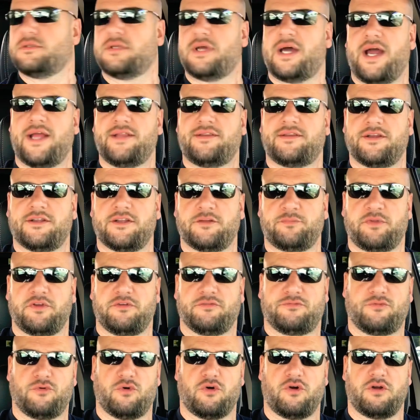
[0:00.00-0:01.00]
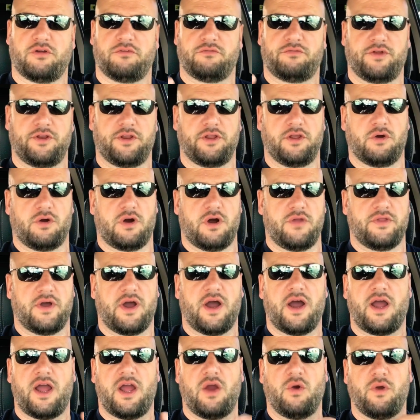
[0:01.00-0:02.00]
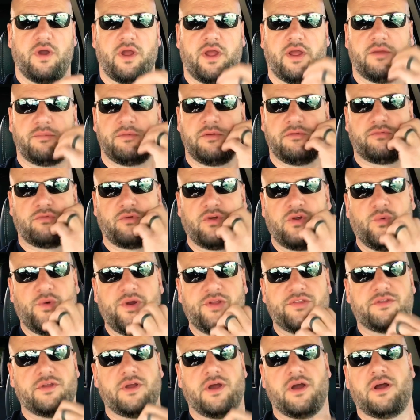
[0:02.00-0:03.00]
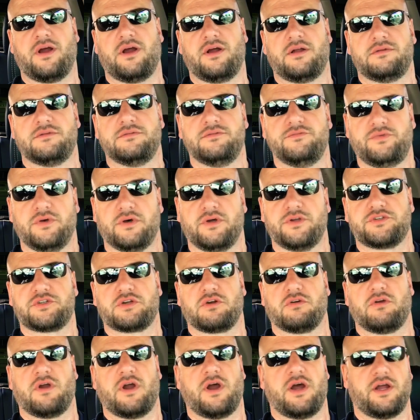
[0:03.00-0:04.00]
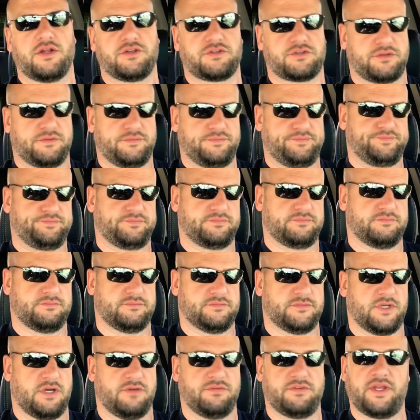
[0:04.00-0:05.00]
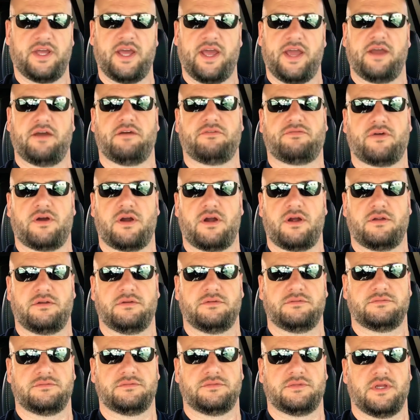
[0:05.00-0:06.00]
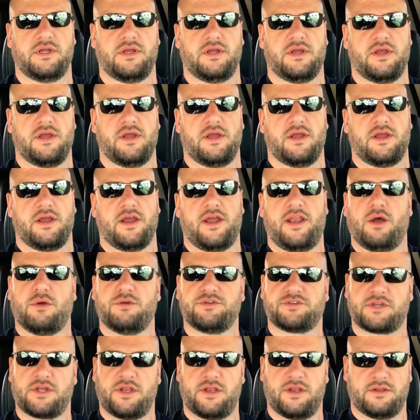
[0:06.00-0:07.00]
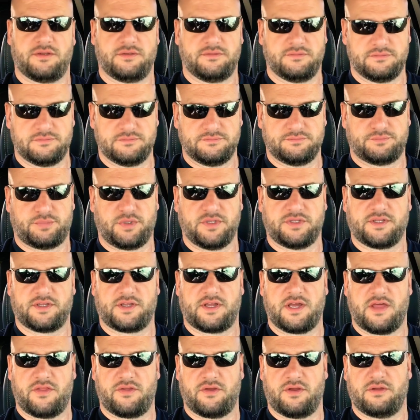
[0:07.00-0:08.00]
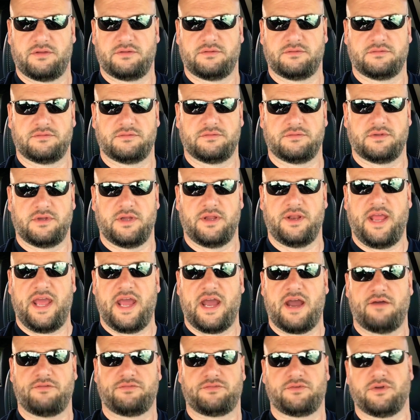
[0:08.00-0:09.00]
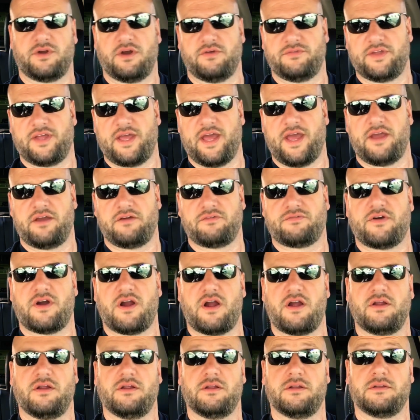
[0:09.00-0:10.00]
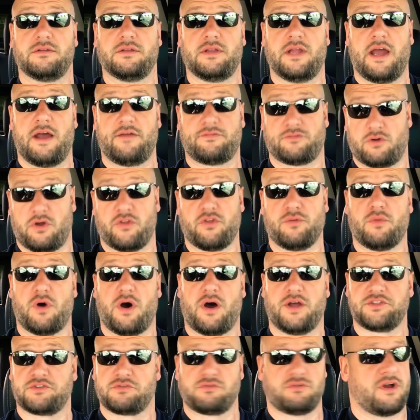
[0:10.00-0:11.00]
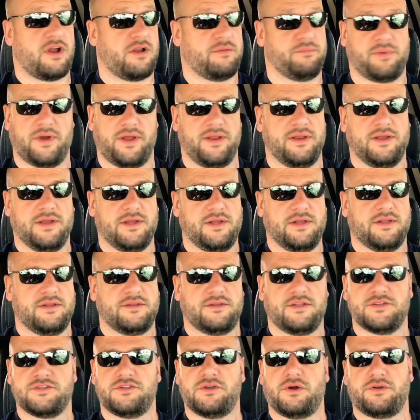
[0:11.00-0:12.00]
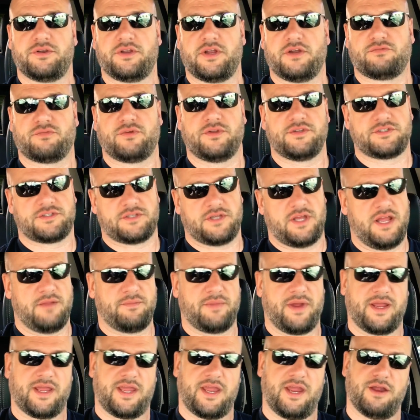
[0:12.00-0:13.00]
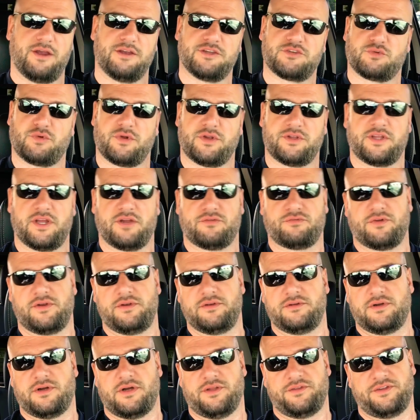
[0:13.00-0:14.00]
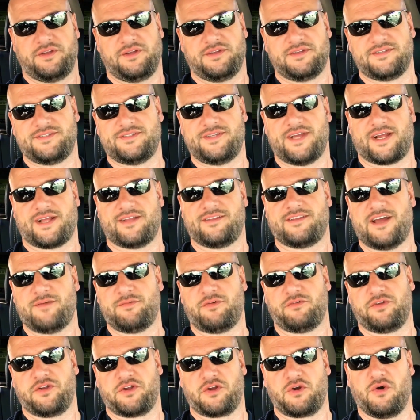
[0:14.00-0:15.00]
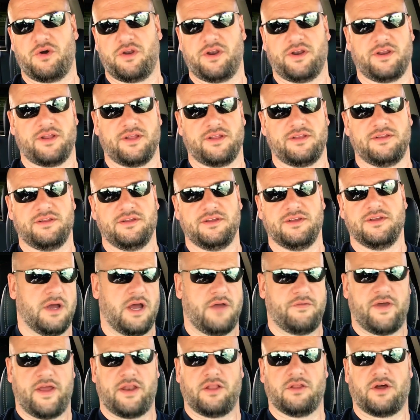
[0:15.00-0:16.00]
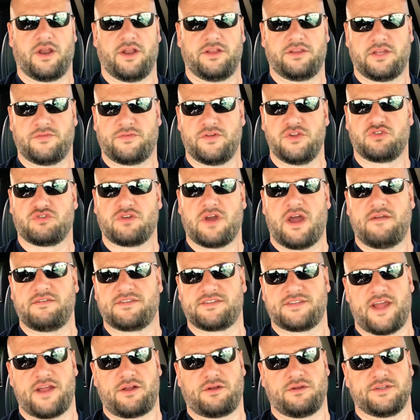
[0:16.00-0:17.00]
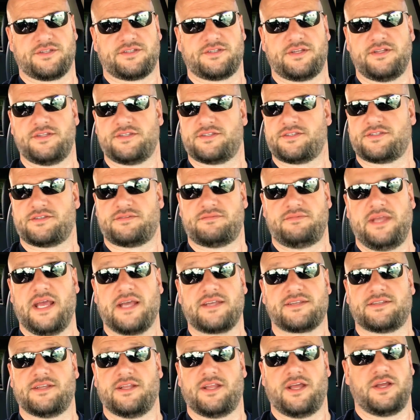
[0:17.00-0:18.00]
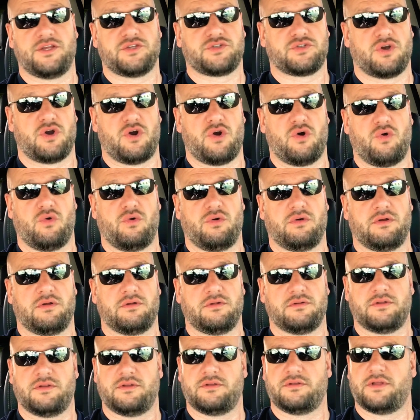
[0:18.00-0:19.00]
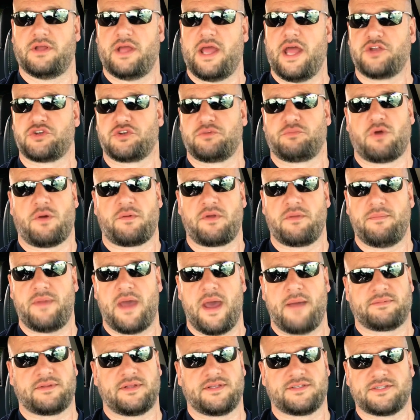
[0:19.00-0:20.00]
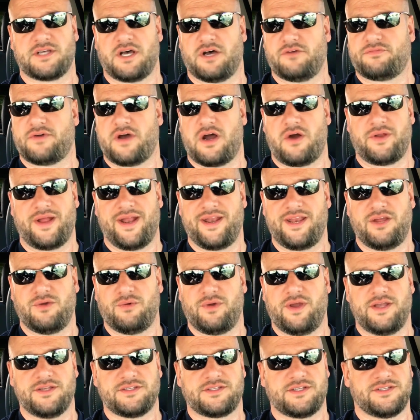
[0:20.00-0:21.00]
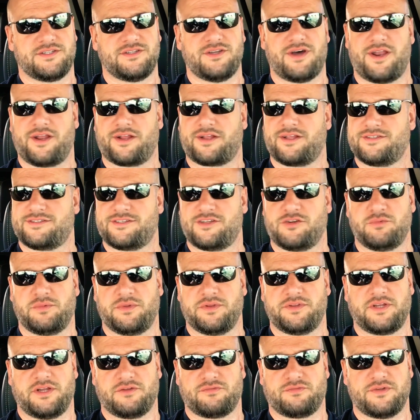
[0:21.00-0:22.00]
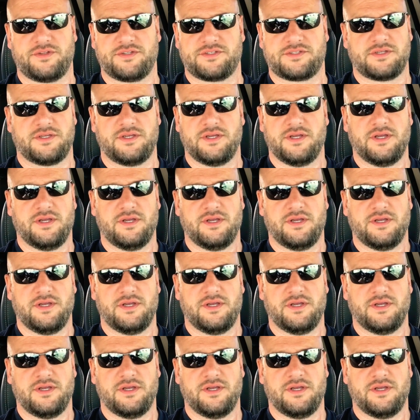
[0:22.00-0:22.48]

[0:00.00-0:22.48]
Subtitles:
I did a before video on the highway before I went to Village Garage of the AFR, and I was gonna put together an after of the AFR after all the mods are on, but there's no difference, and my gears were different on the second time I recorded it. I've had a lot of different drive cycles since yesterday, so the engine probably mapped itself out anyways. There's not a considerable difference